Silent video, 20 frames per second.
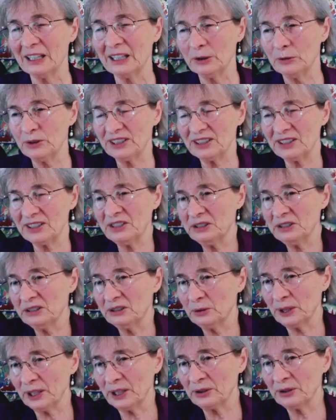
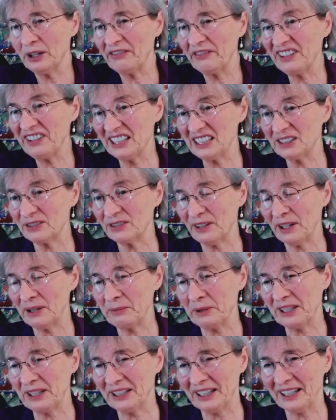where nothing is
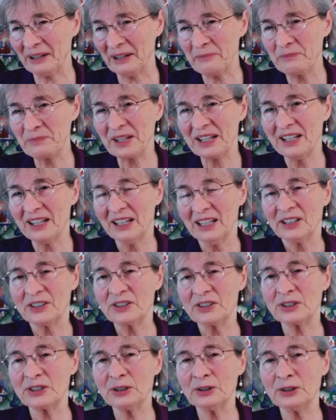familiar?
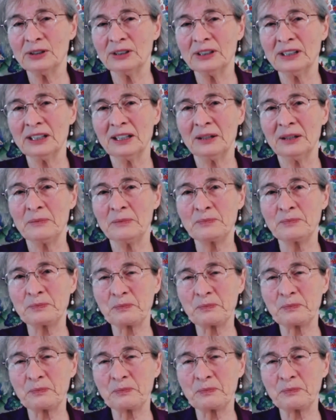So,